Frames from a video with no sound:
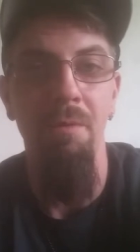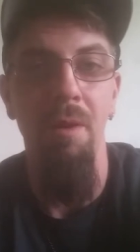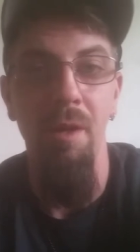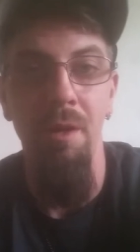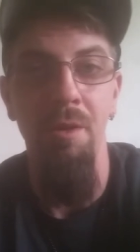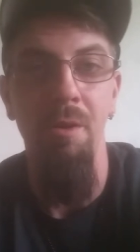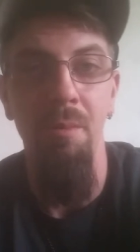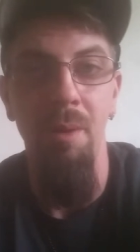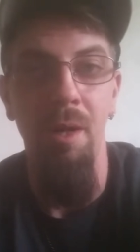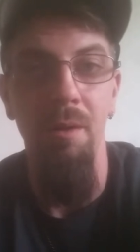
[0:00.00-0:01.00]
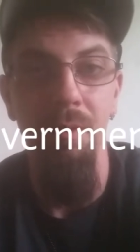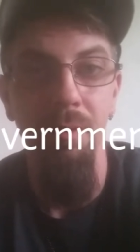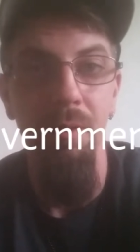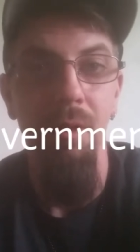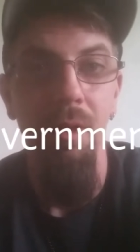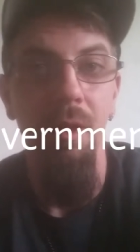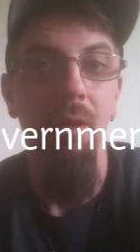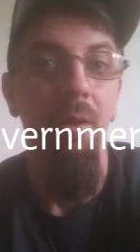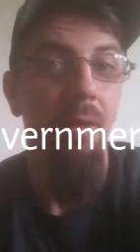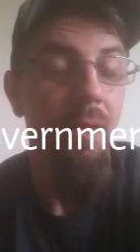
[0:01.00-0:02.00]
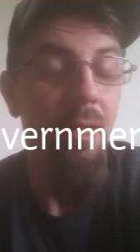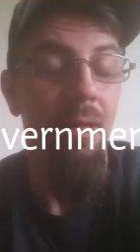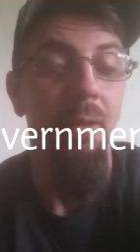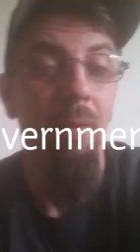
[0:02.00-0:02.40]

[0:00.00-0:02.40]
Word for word: fucking knew about. Huh.